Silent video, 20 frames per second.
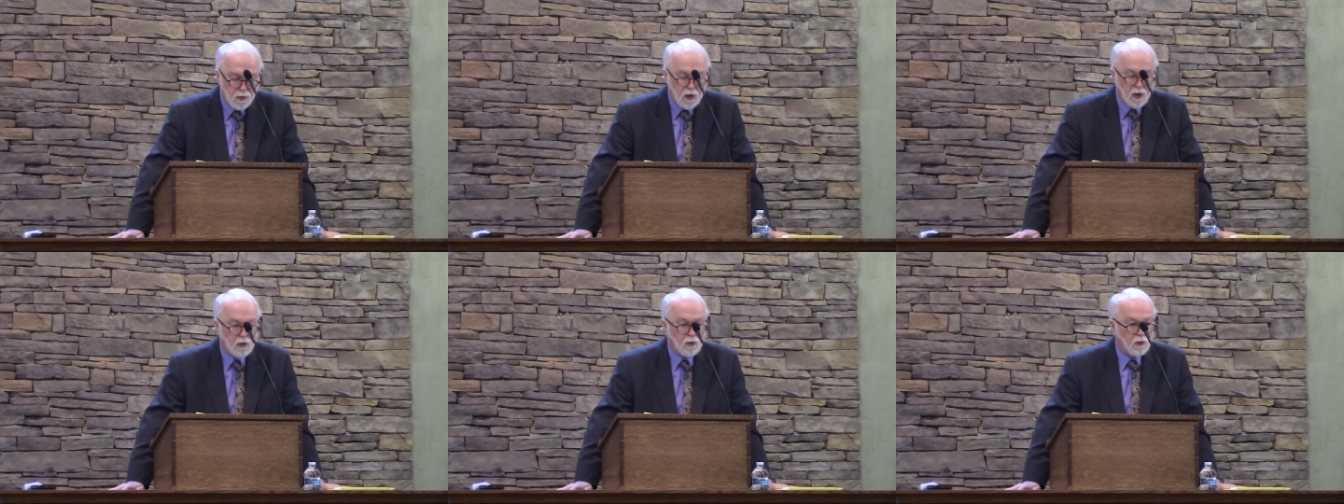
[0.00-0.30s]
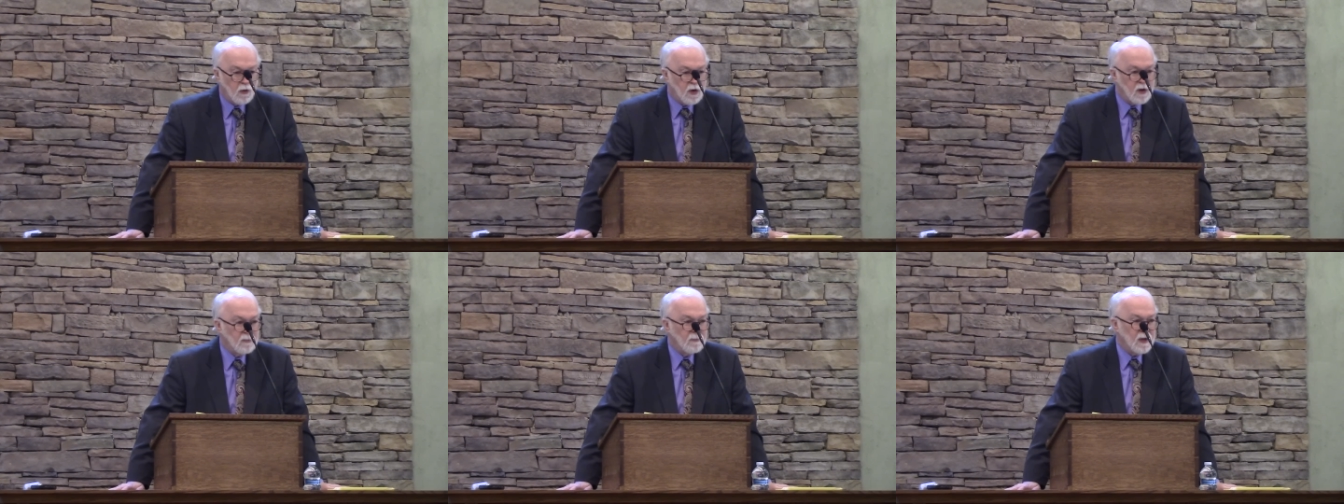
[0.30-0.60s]
When
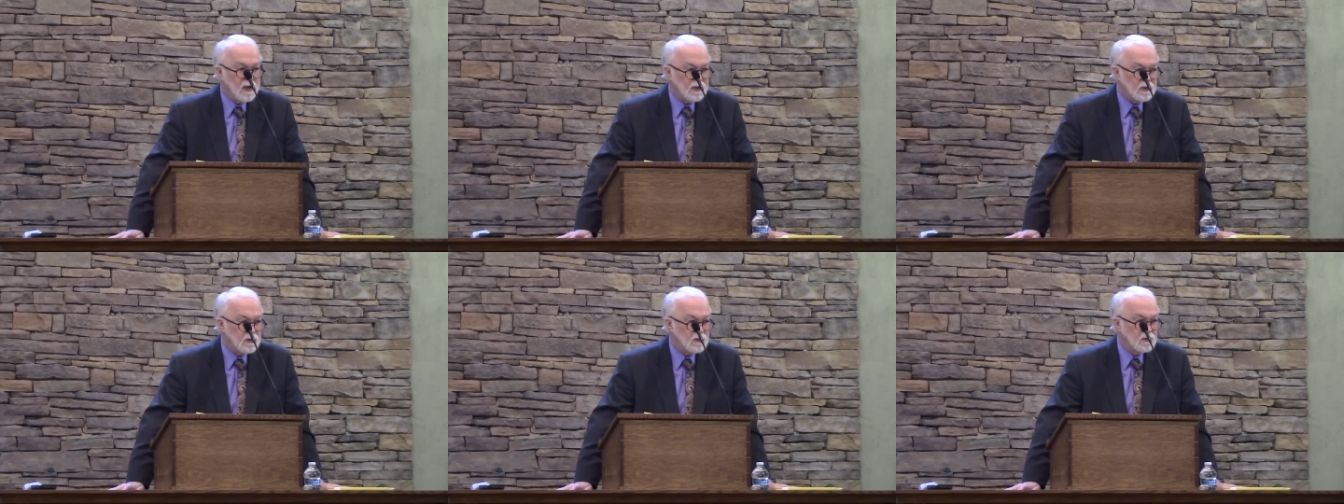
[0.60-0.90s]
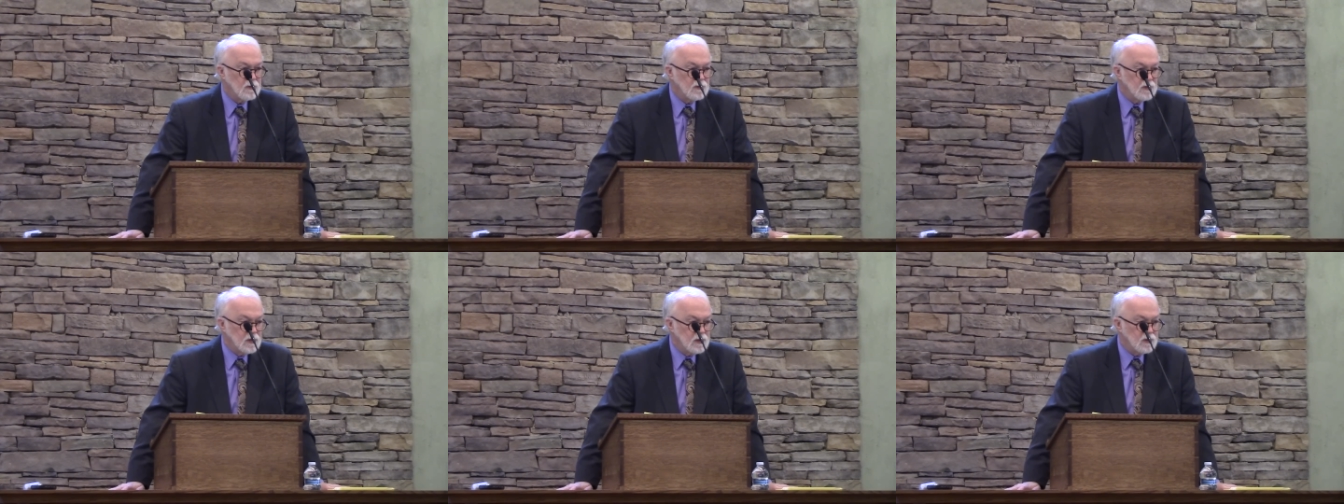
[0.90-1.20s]
our Lord and
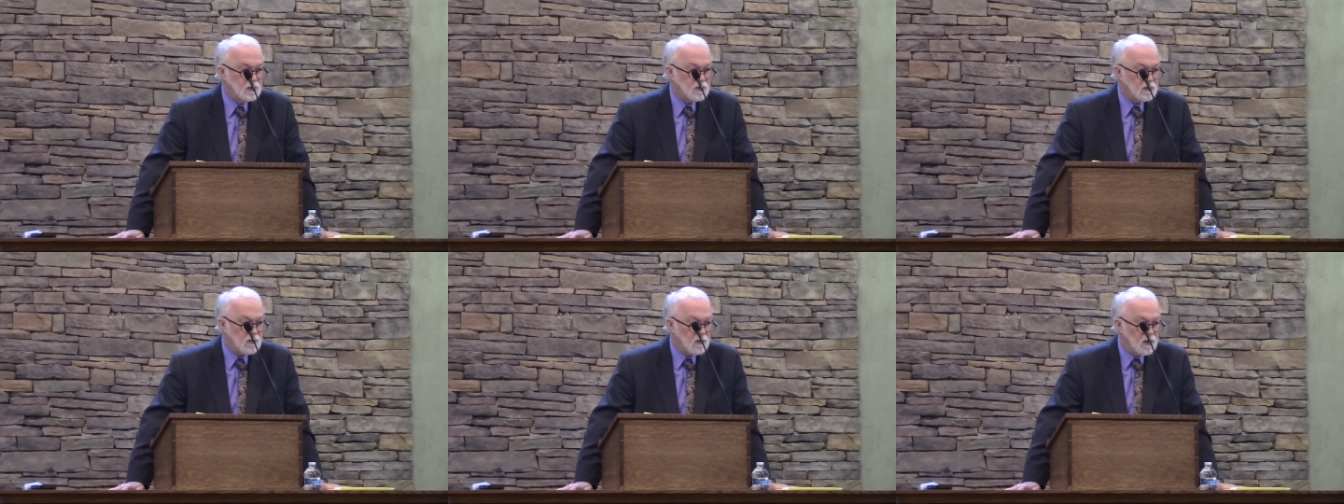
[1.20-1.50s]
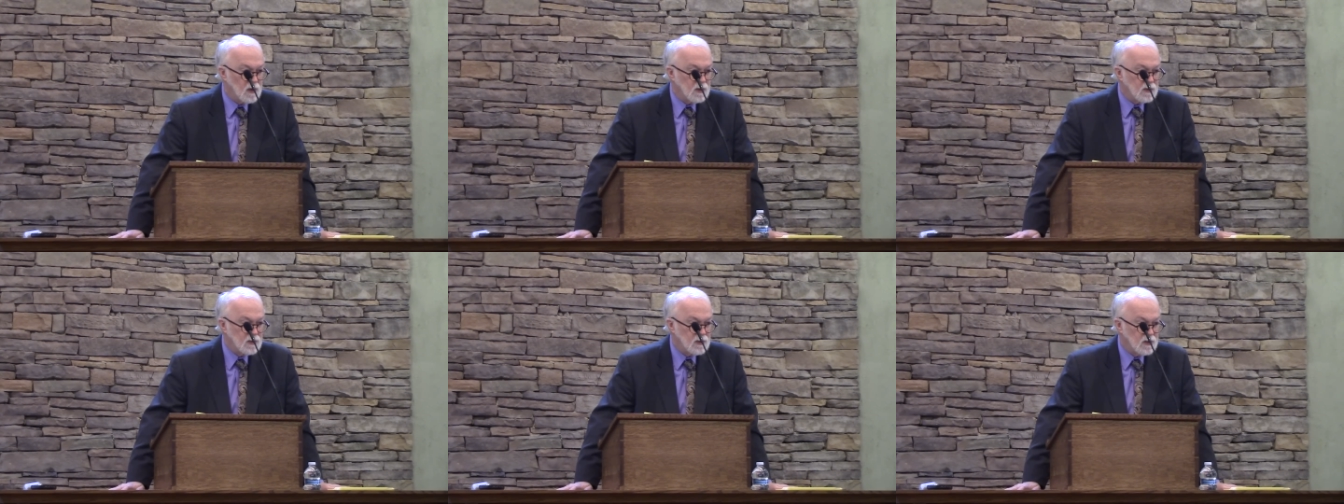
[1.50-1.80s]
Master Jesus
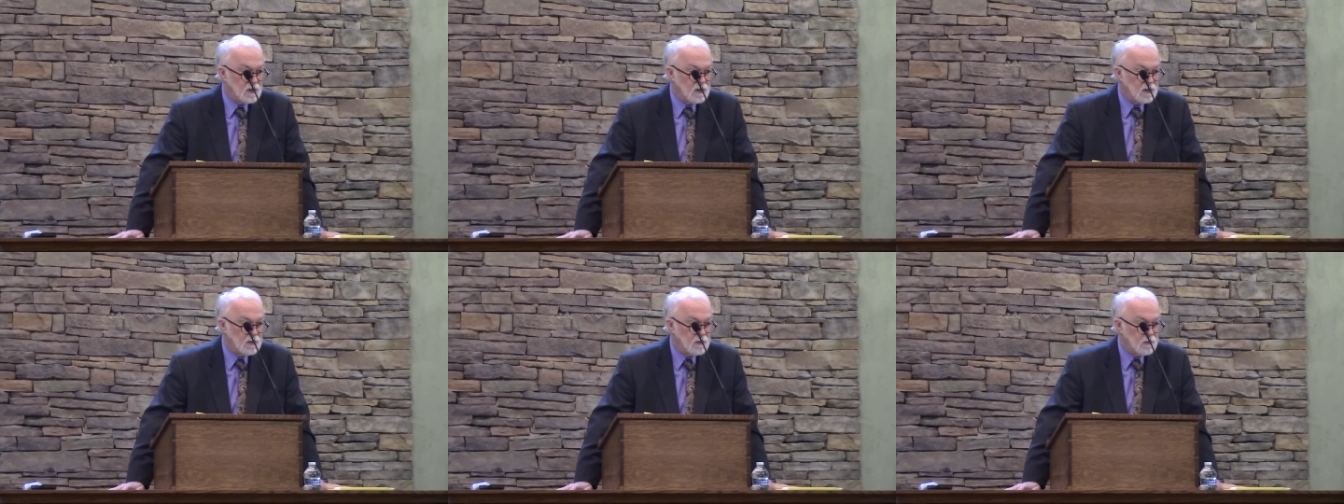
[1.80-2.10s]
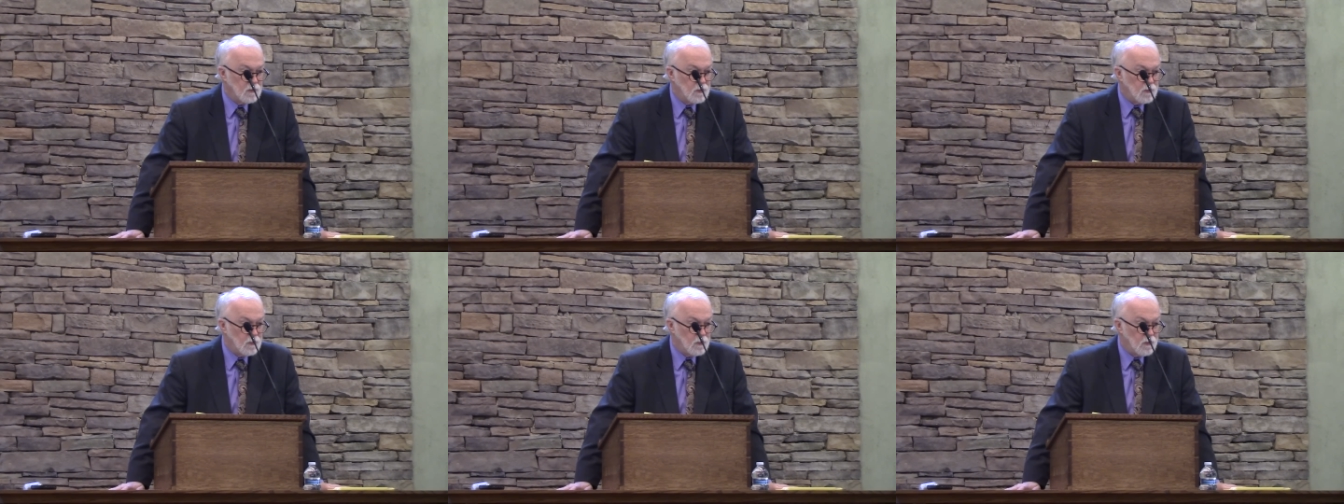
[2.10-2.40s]
Christ
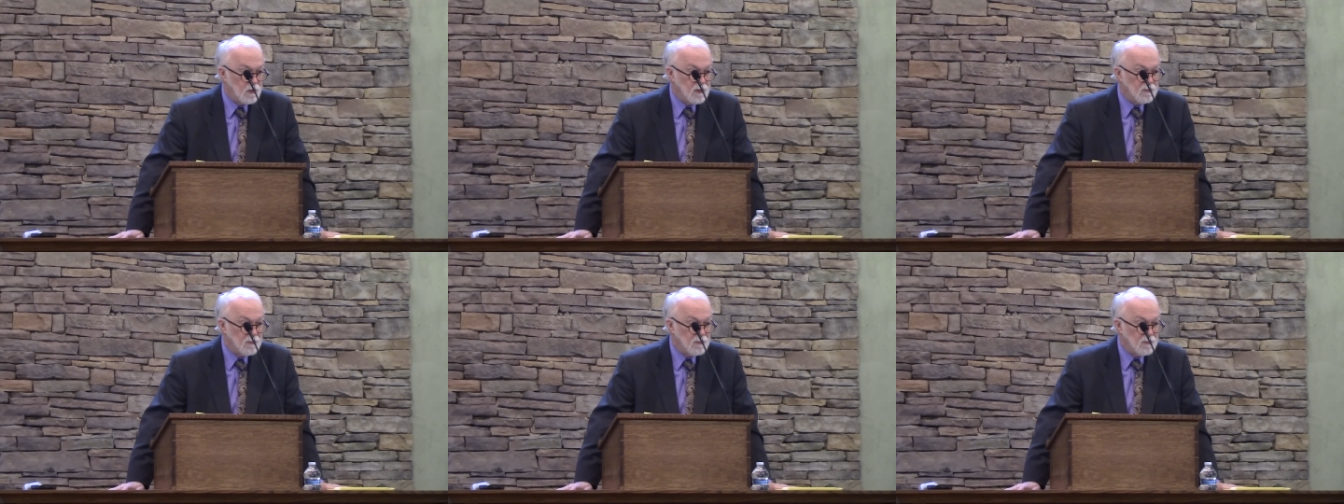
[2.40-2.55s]
said,